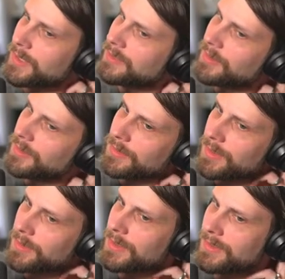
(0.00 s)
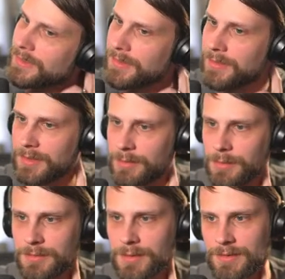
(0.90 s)
I don't know that this is a
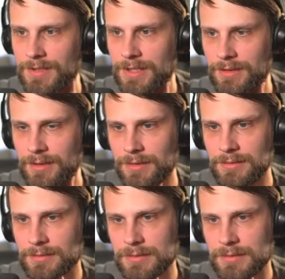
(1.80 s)
Korvold deck, though.